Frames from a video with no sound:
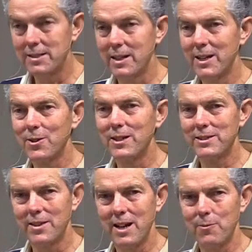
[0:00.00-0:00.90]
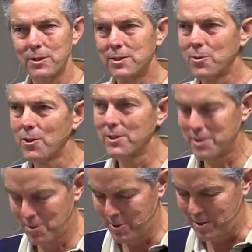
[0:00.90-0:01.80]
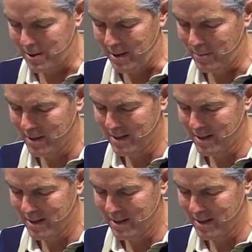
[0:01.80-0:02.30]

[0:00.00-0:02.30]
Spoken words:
to enter into that restored stewardship.